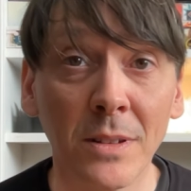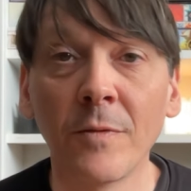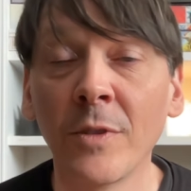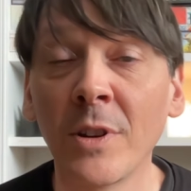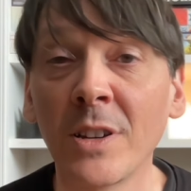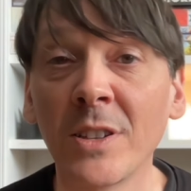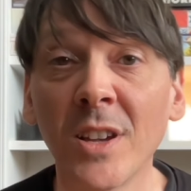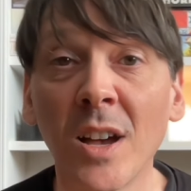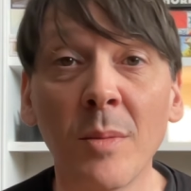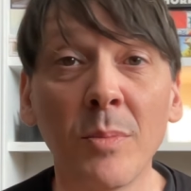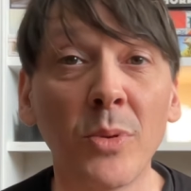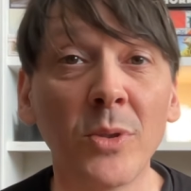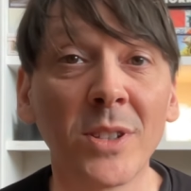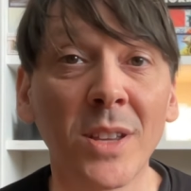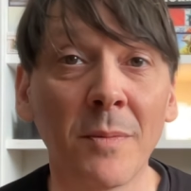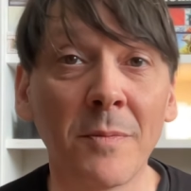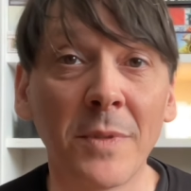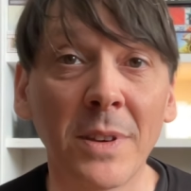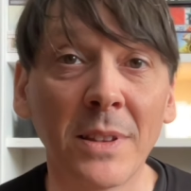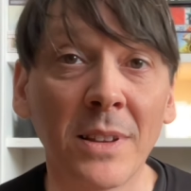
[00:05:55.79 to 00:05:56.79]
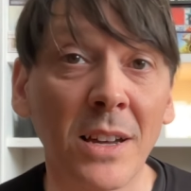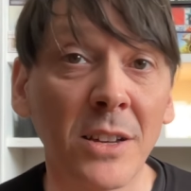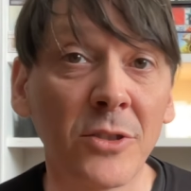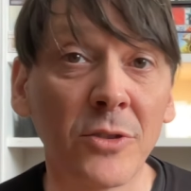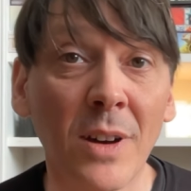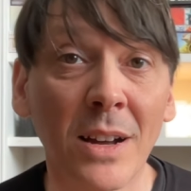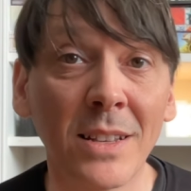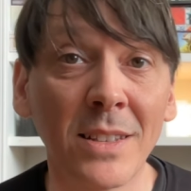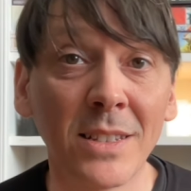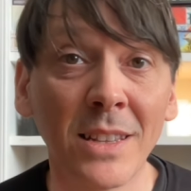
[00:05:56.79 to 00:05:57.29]
For example, something like
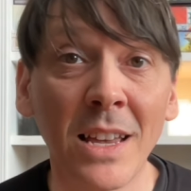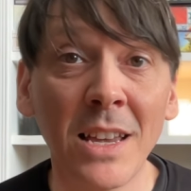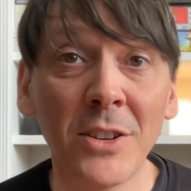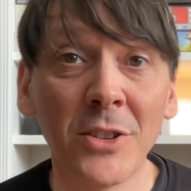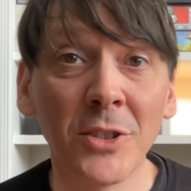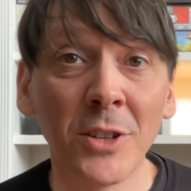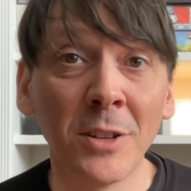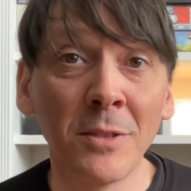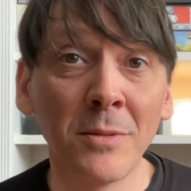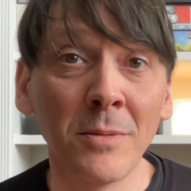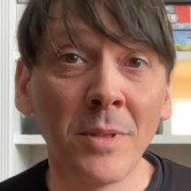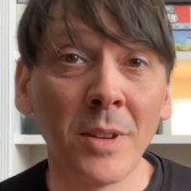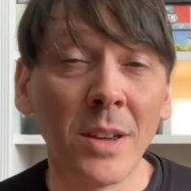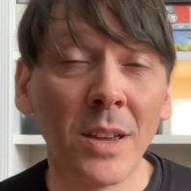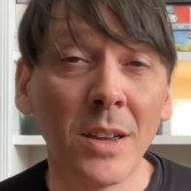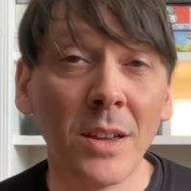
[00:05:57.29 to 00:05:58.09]
translation,